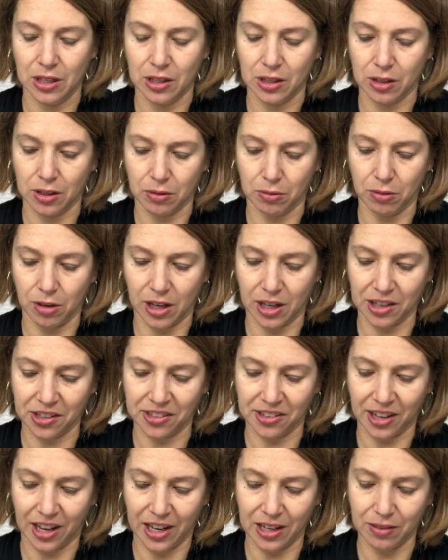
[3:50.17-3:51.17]
the wrong
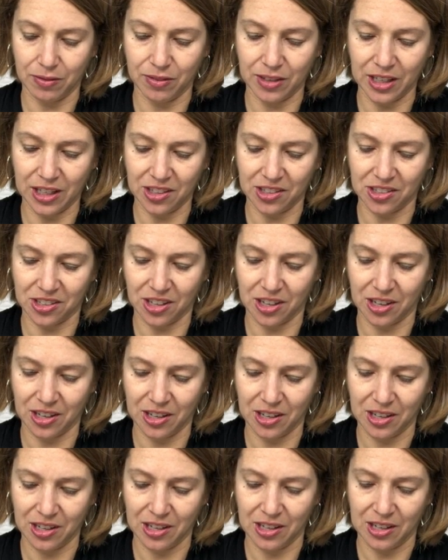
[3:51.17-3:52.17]
side of each,
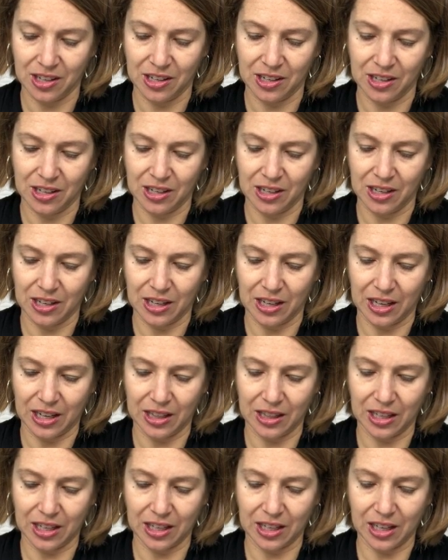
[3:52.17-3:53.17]

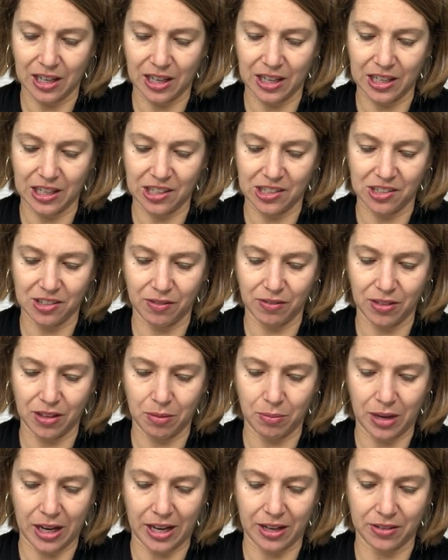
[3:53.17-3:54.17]
and then cut each of them
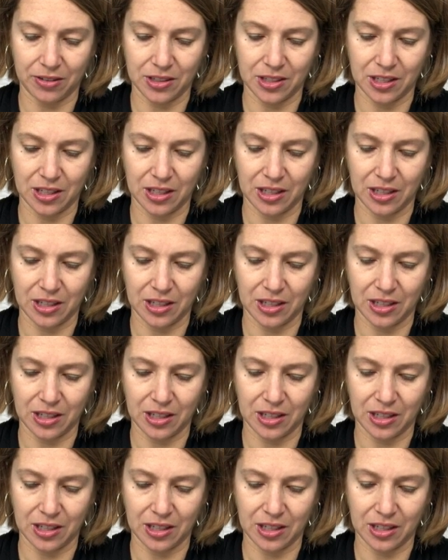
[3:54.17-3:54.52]
out.